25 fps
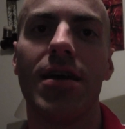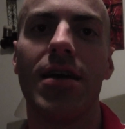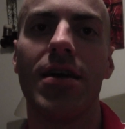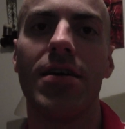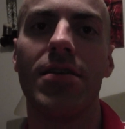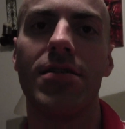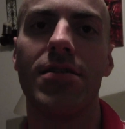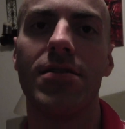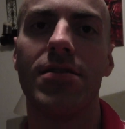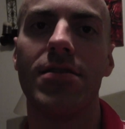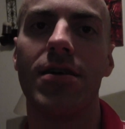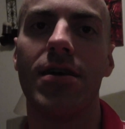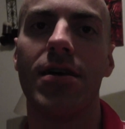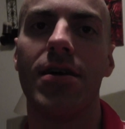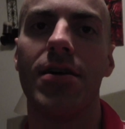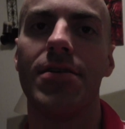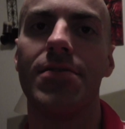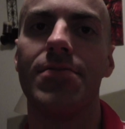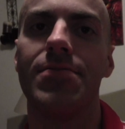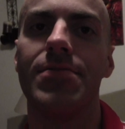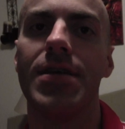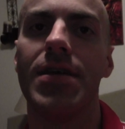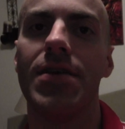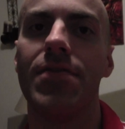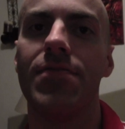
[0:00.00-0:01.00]
yet.
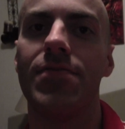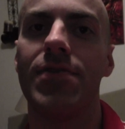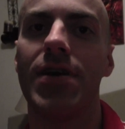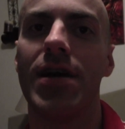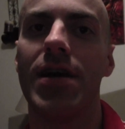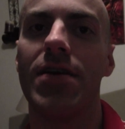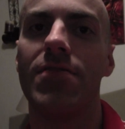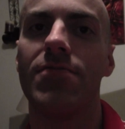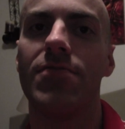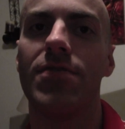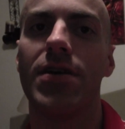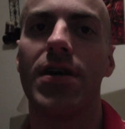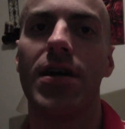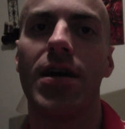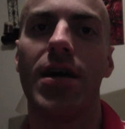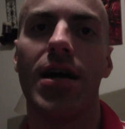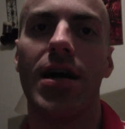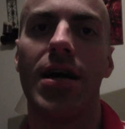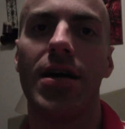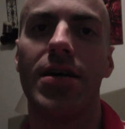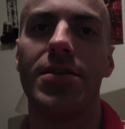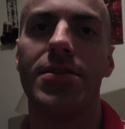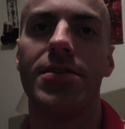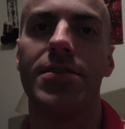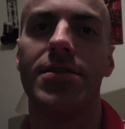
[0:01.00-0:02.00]
Day five,
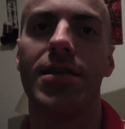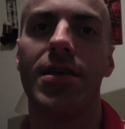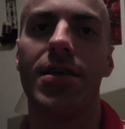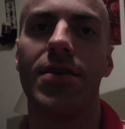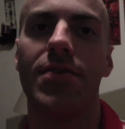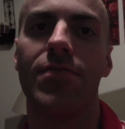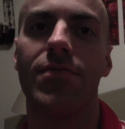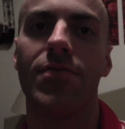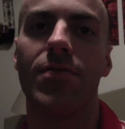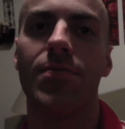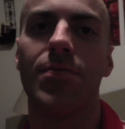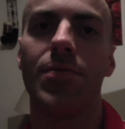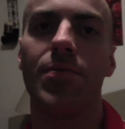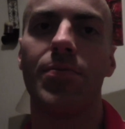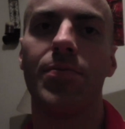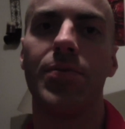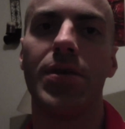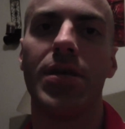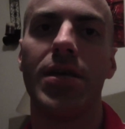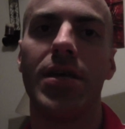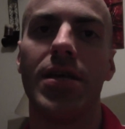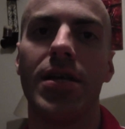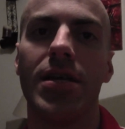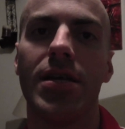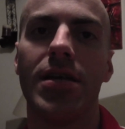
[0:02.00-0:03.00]
I'd say from the
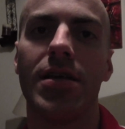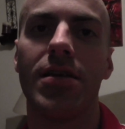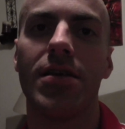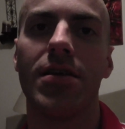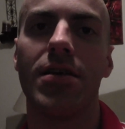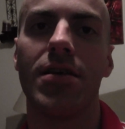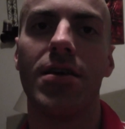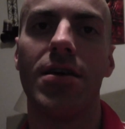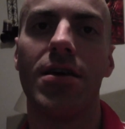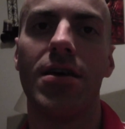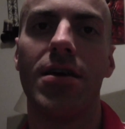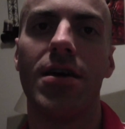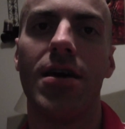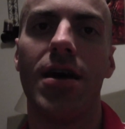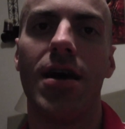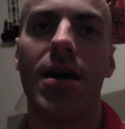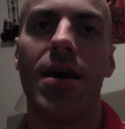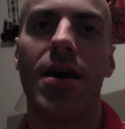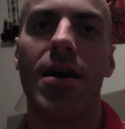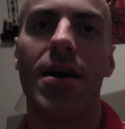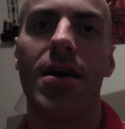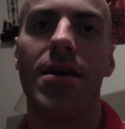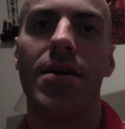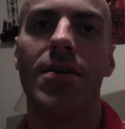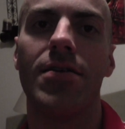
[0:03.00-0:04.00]
beginning,
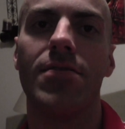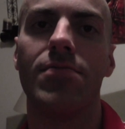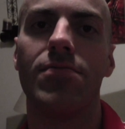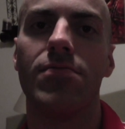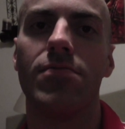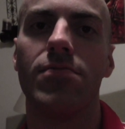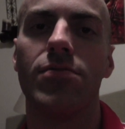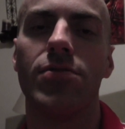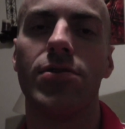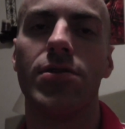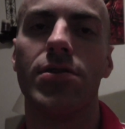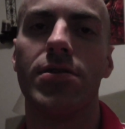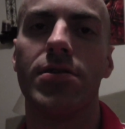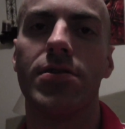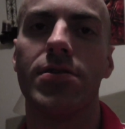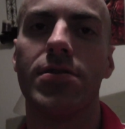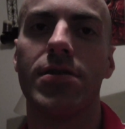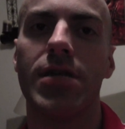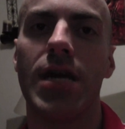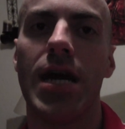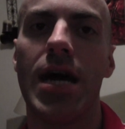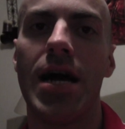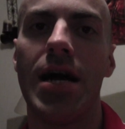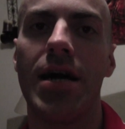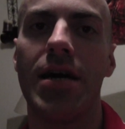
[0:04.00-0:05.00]
I
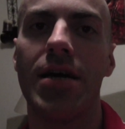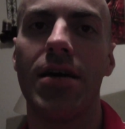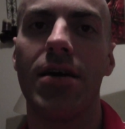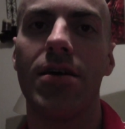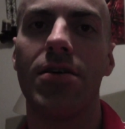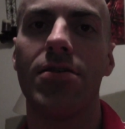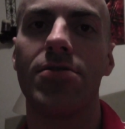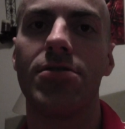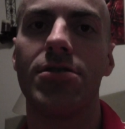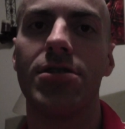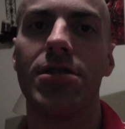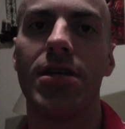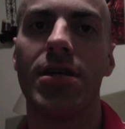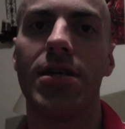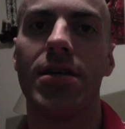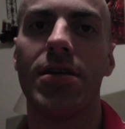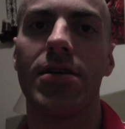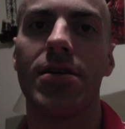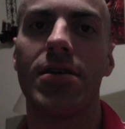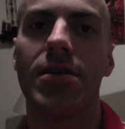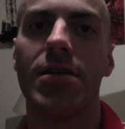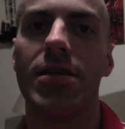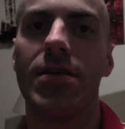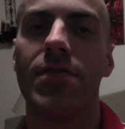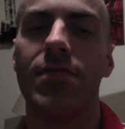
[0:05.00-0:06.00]
was high
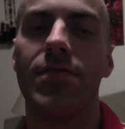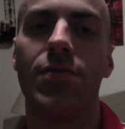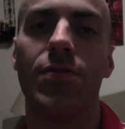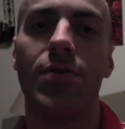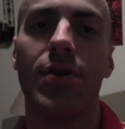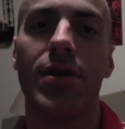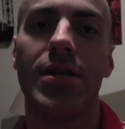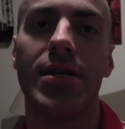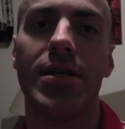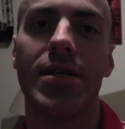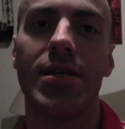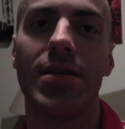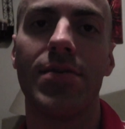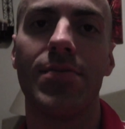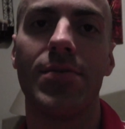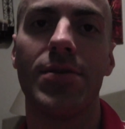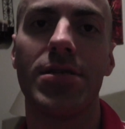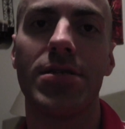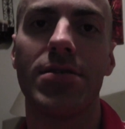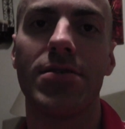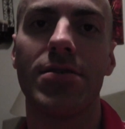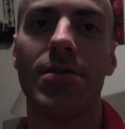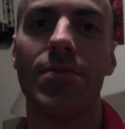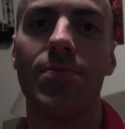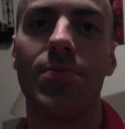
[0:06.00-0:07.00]
energetic. Even though I didn't get
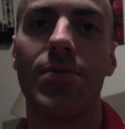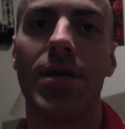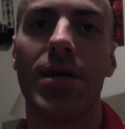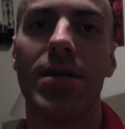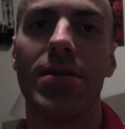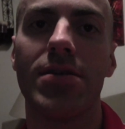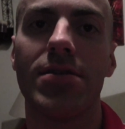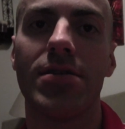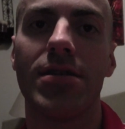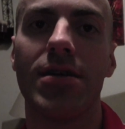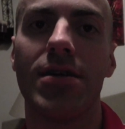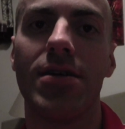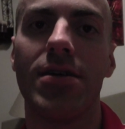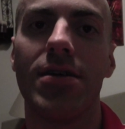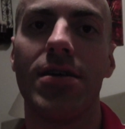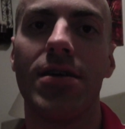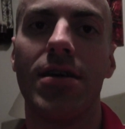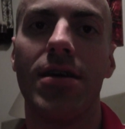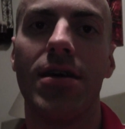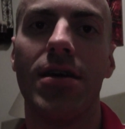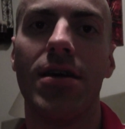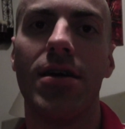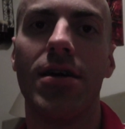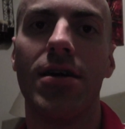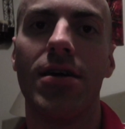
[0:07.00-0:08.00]
much sleep last night,
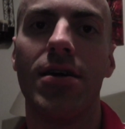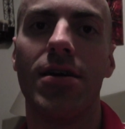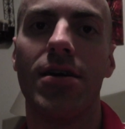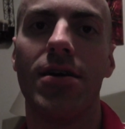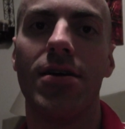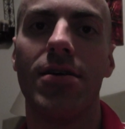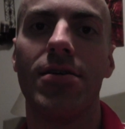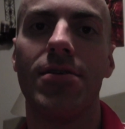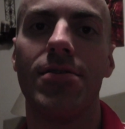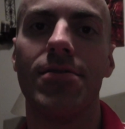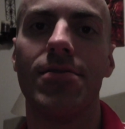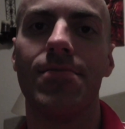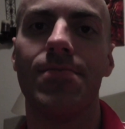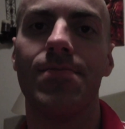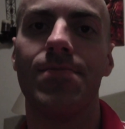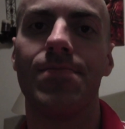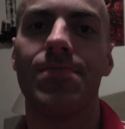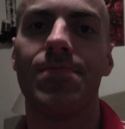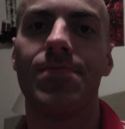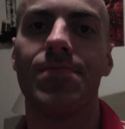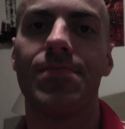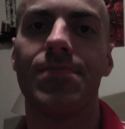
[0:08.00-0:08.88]
I